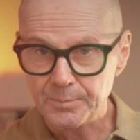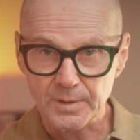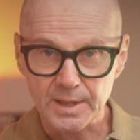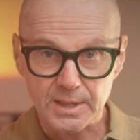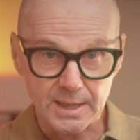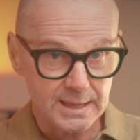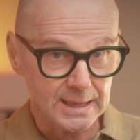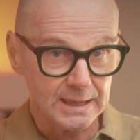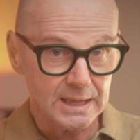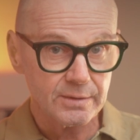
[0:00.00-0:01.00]
This is
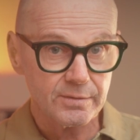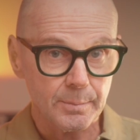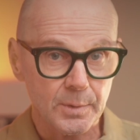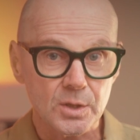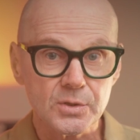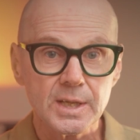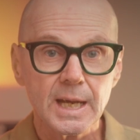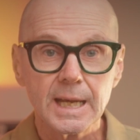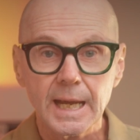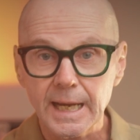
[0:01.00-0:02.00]
clear from those
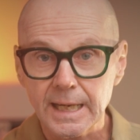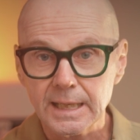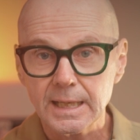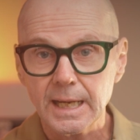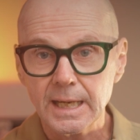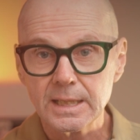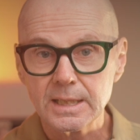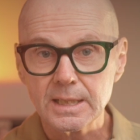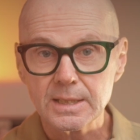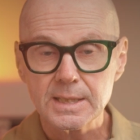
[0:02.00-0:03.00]
N
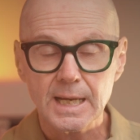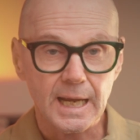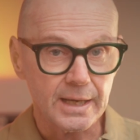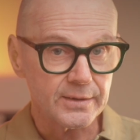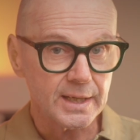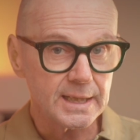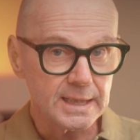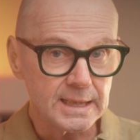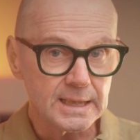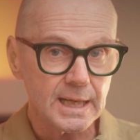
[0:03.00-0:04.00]
endings and the
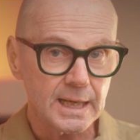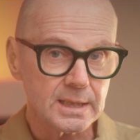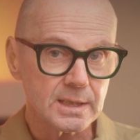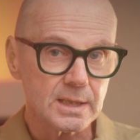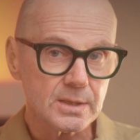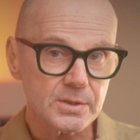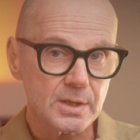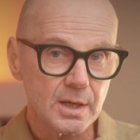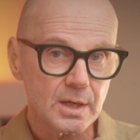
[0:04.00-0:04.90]
E endings.